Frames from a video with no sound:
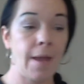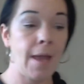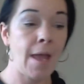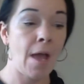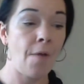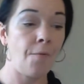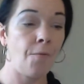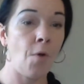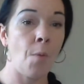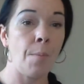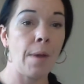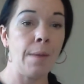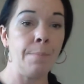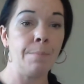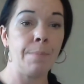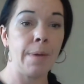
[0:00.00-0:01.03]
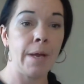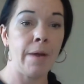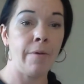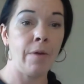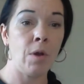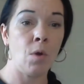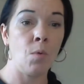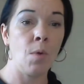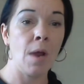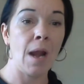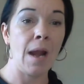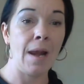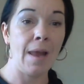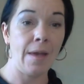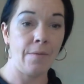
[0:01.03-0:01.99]
here from Imperial
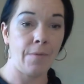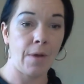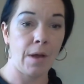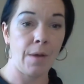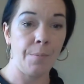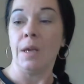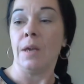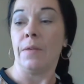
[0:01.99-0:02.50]
Leather.